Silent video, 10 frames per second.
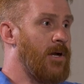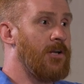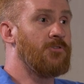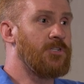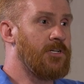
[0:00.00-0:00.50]

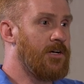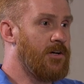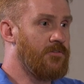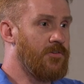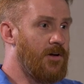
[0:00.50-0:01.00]
minutia
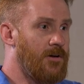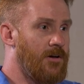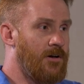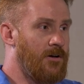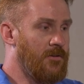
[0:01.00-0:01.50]
of
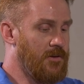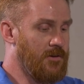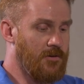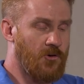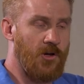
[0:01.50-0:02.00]
all
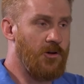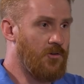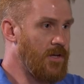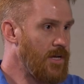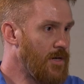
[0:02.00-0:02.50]
the Greek
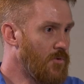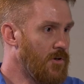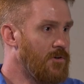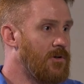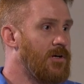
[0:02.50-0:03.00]
or the
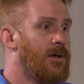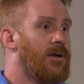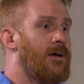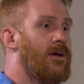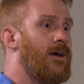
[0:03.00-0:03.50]
Hebrew?
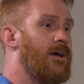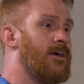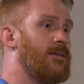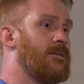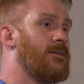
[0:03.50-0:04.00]
Yes. yes.
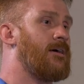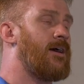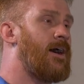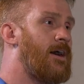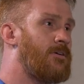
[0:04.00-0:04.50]
And
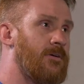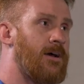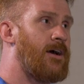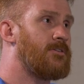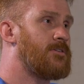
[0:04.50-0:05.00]
yes. how
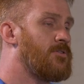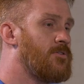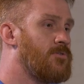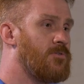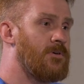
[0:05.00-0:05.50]
how do
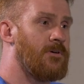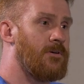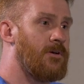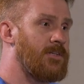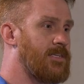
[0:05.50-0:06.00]
you
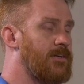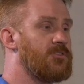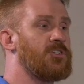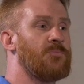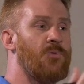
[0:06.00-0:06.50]
is
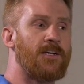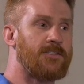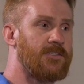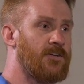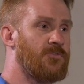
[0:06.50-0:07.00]
that just a
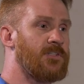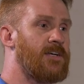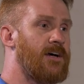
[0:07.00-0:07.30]
process over